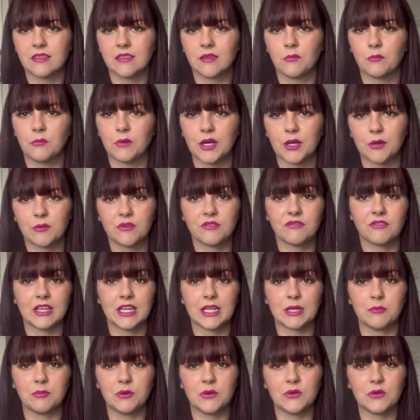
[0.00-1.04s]
them when I was
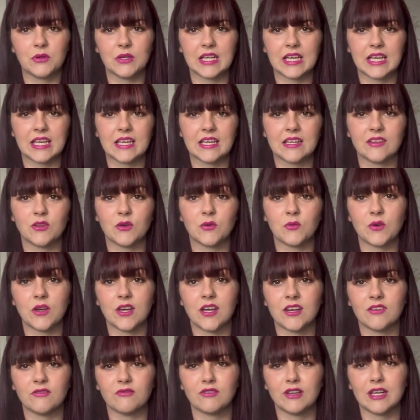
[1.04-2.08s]
feeling poorly, that
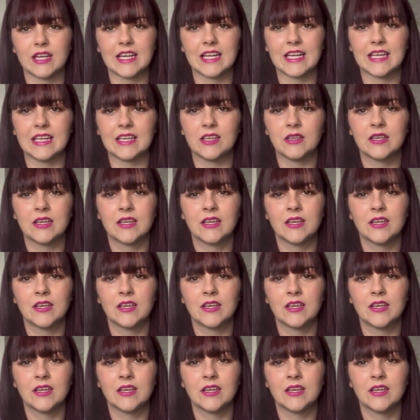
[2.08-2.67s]
weren't really,